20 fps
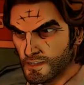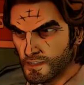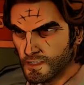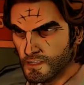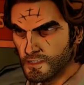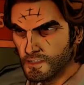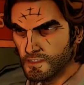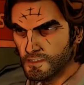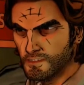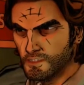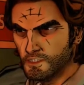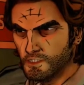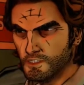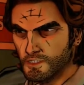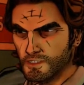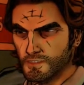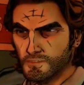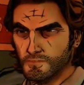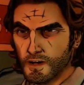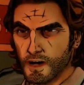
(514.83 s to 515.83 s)
Well, for
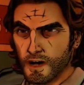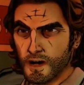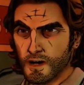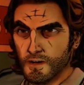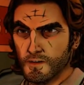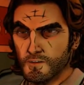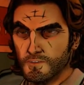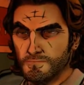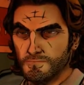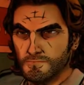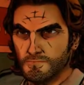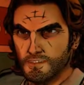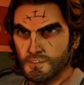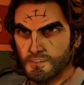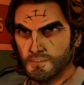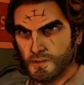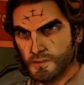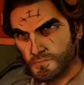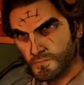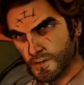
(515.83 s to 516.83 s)
your sake, you better
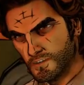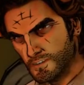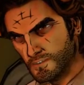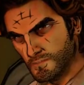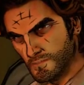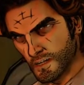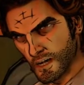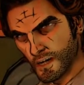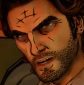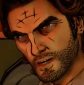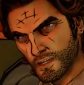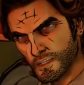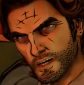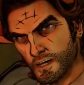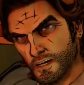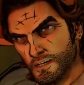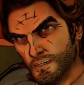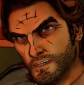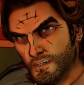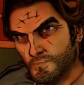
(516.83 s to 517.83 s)
think of something to
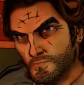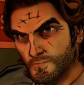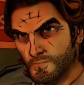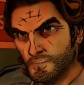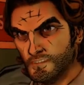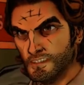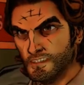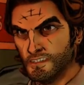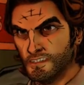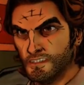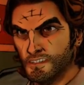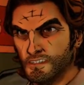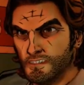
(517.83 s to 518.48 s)
tell me.